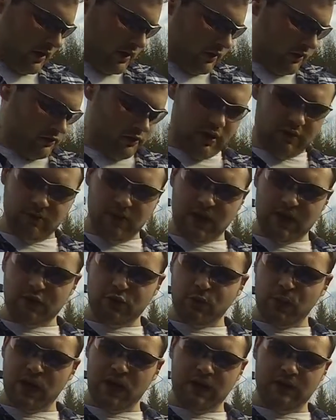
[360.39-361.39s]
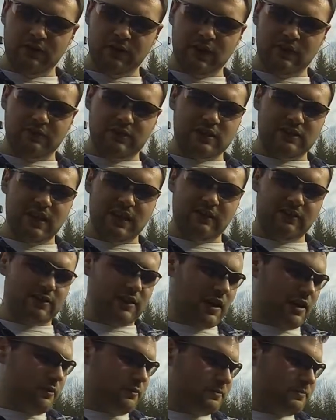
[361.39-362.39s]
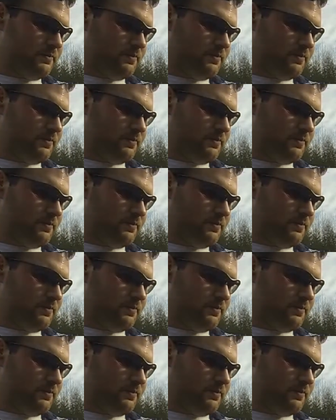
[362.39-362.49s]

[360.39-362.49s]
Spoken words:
So I've made 20 of these to test out,